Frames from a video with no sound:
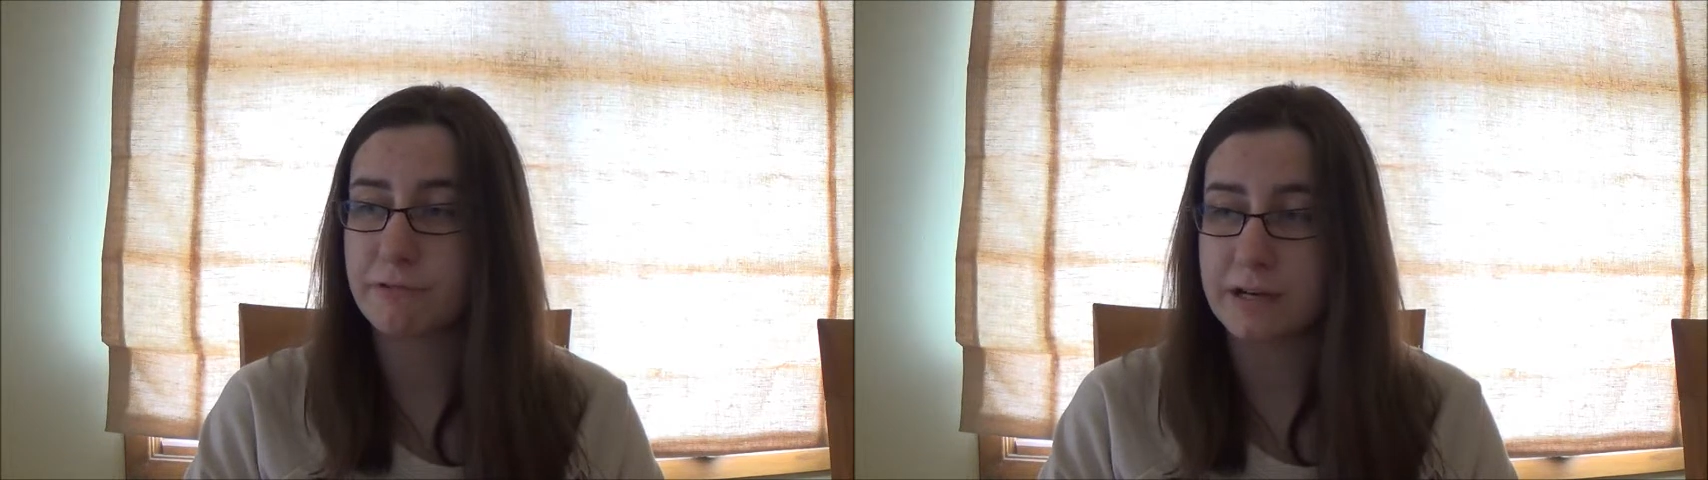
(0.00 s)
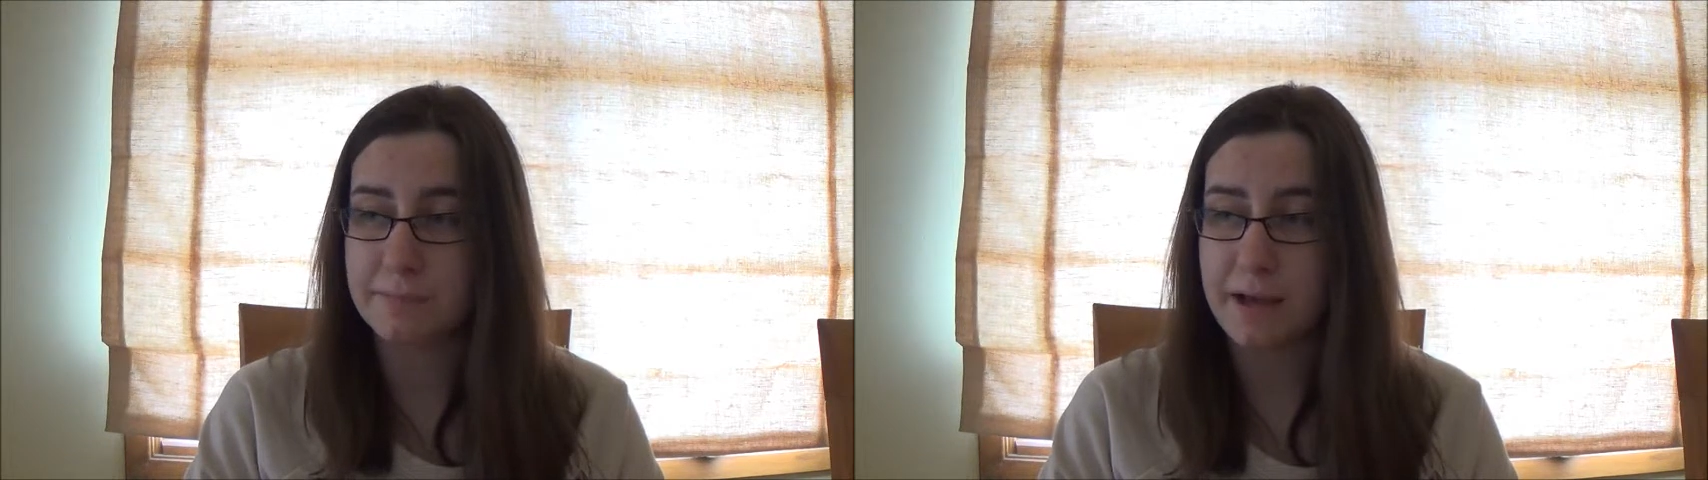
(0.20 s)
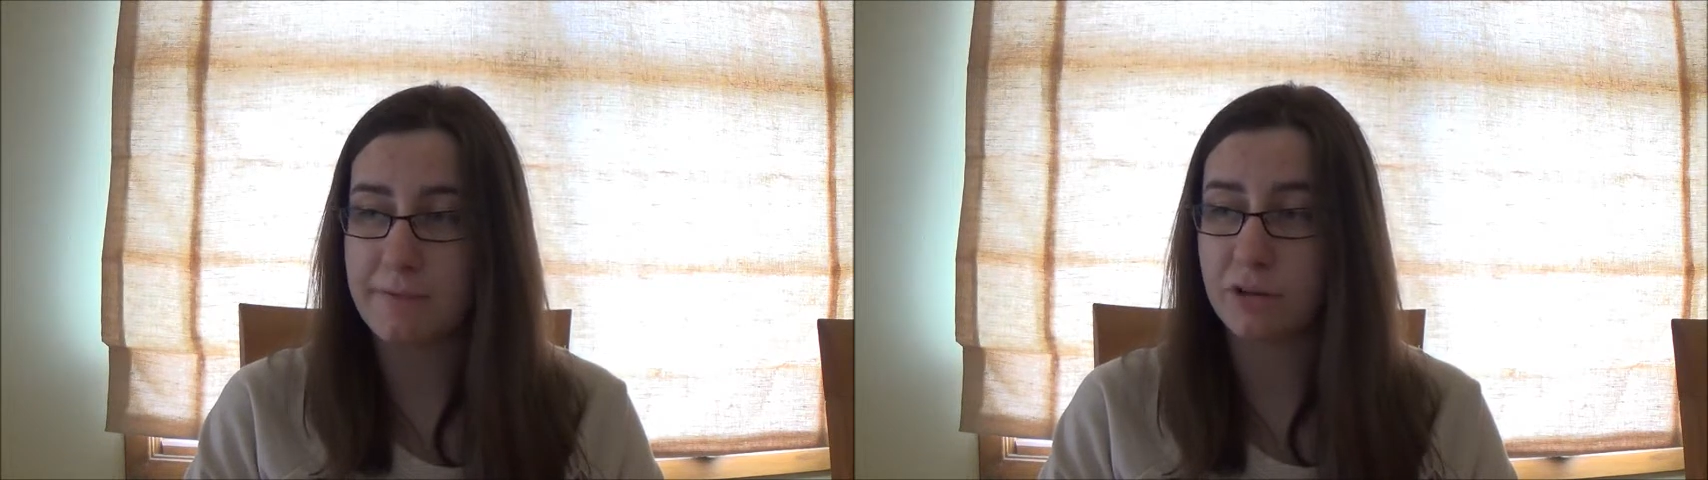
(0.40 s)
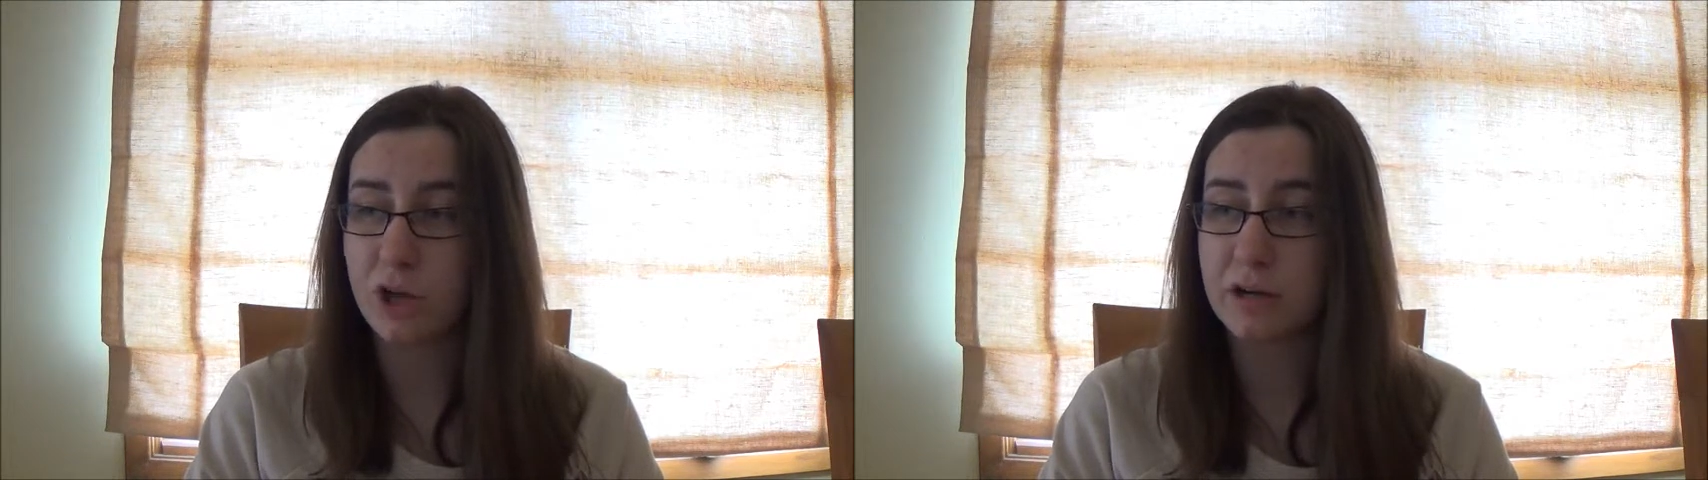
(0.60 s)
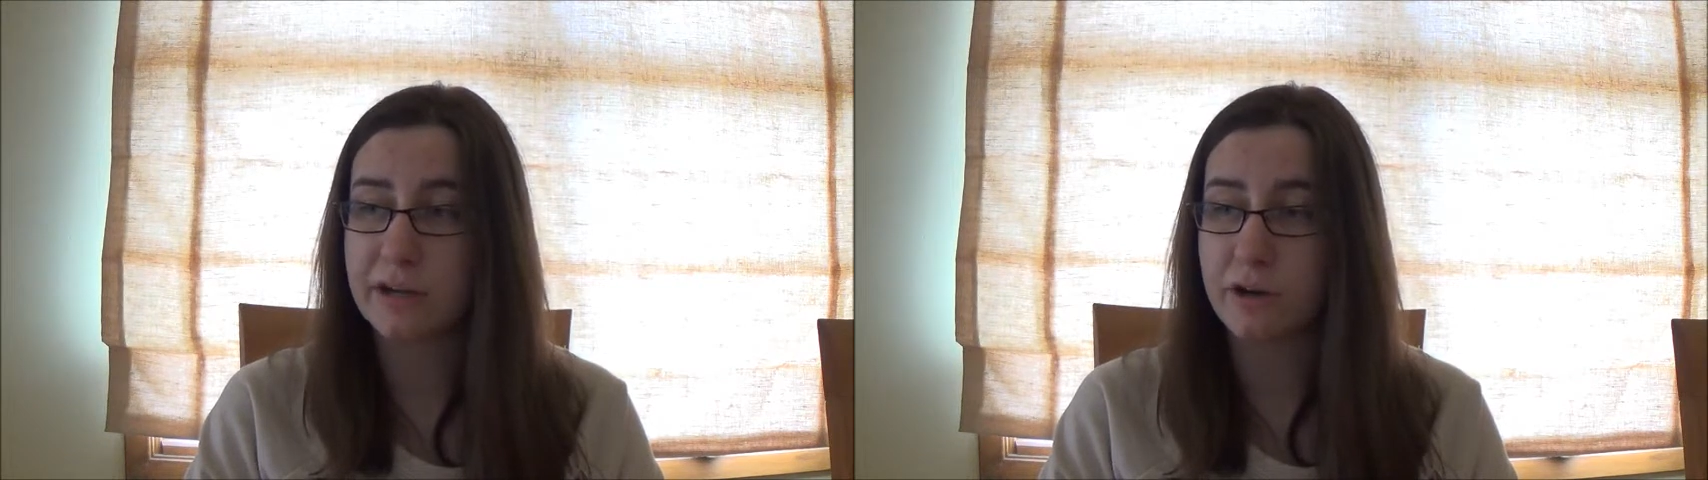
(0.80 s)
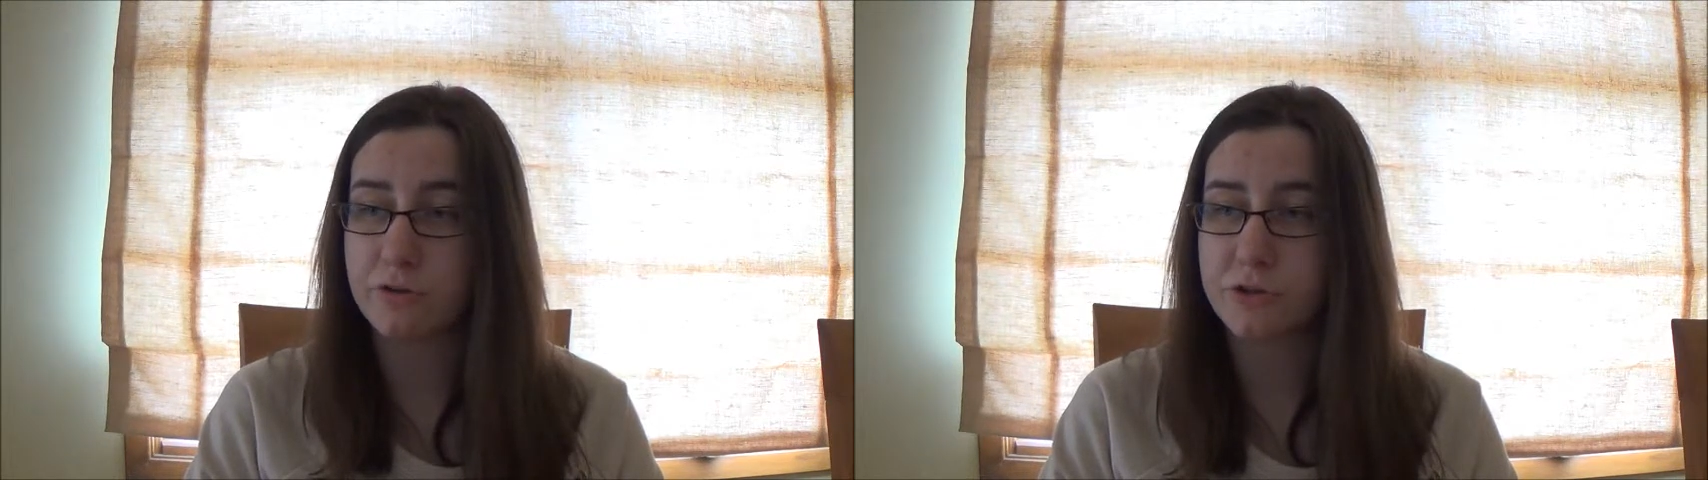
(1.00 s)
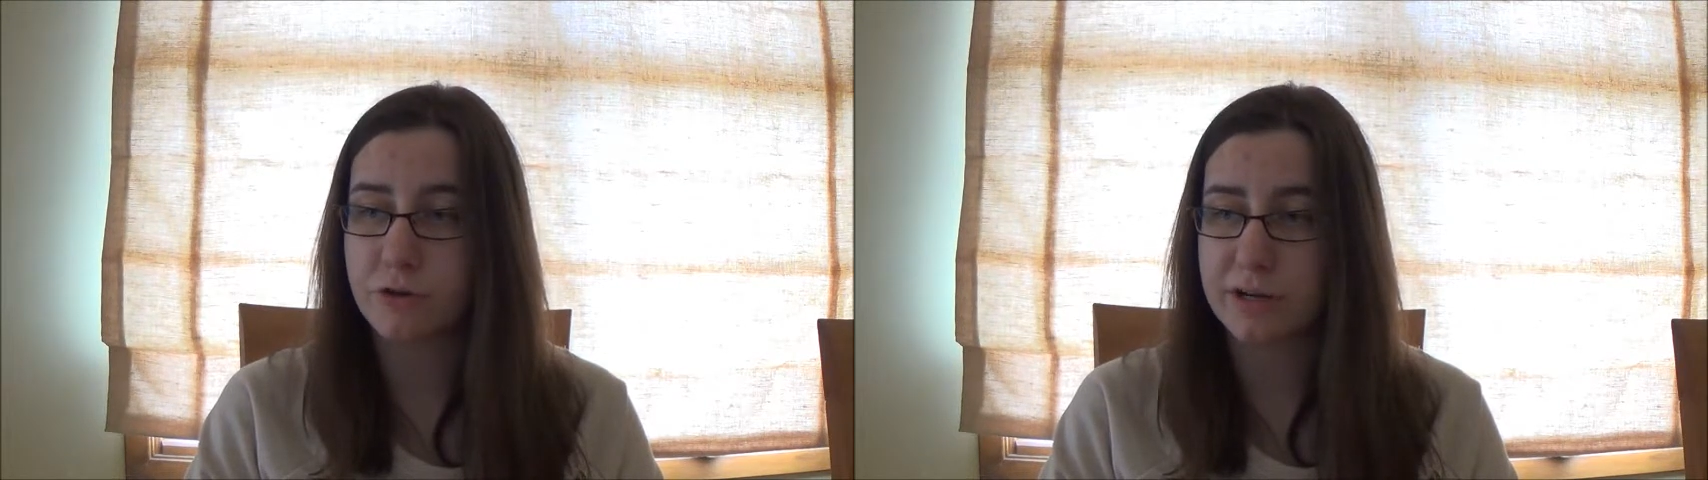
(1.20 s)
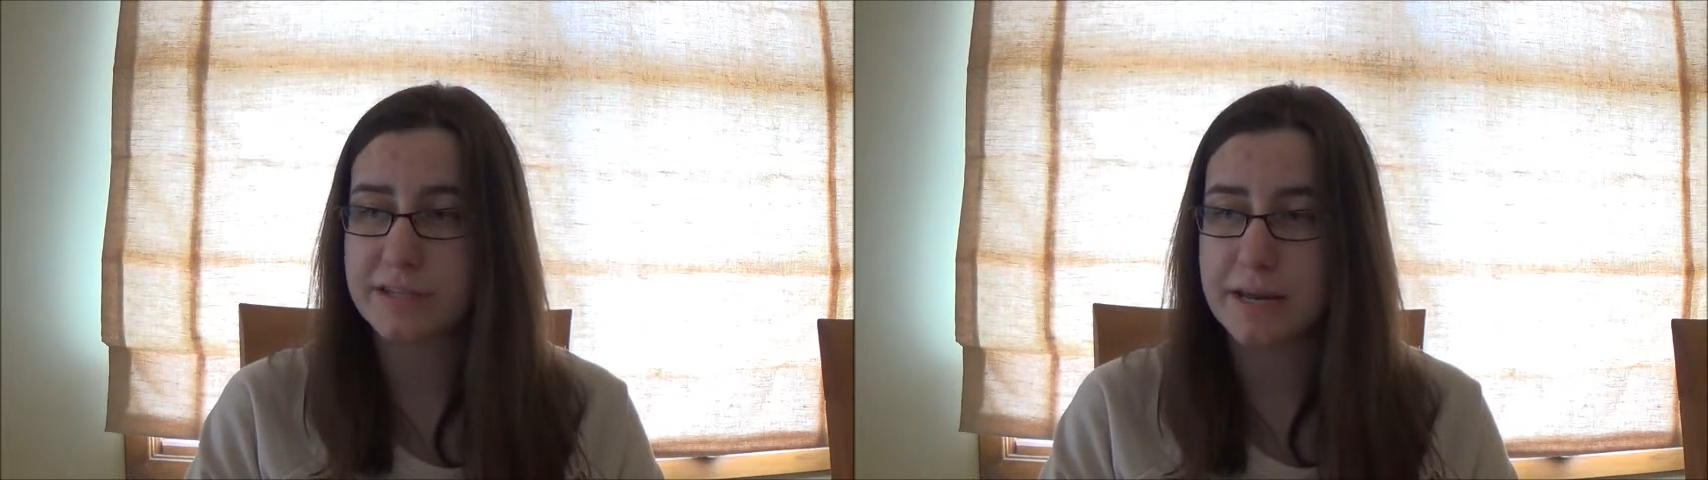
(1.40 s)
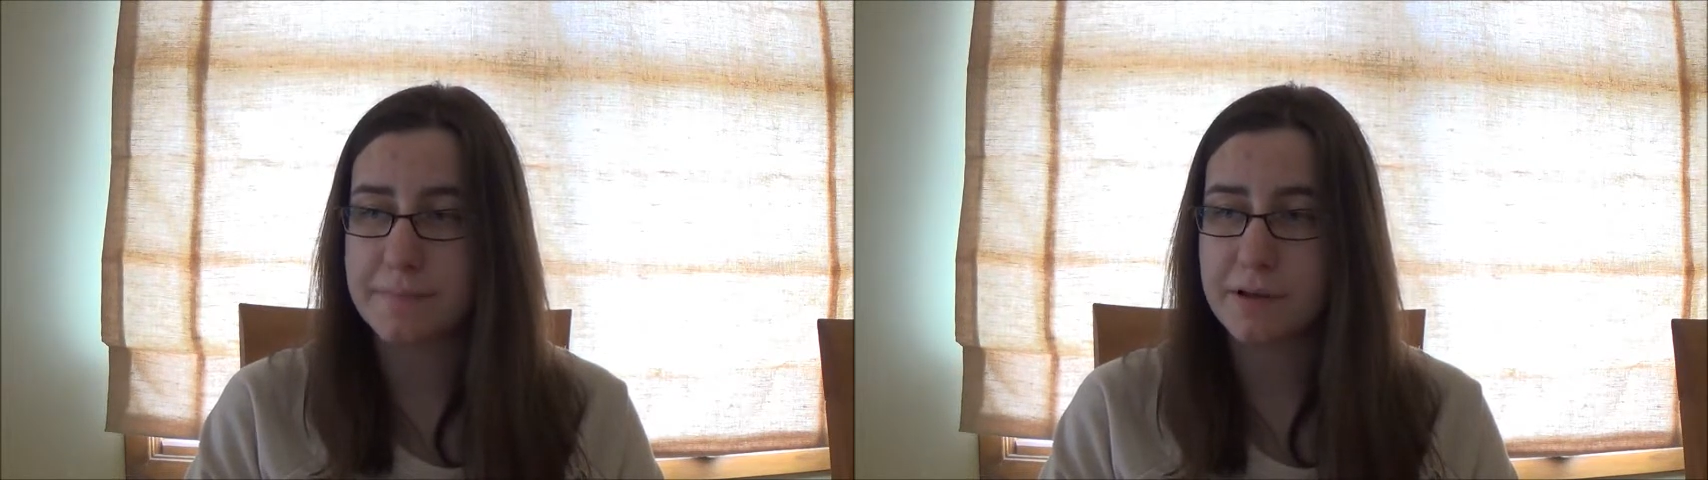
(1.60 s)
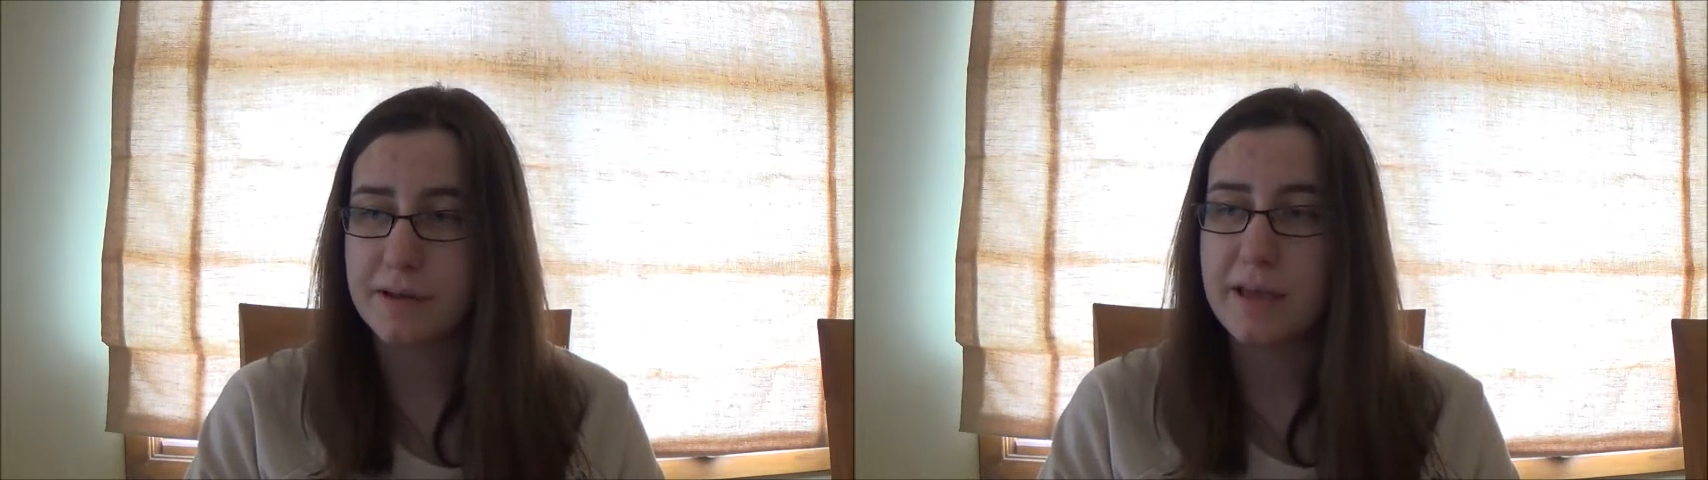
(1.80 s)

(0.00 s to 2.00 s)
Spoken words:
freedom have long ago struck deep,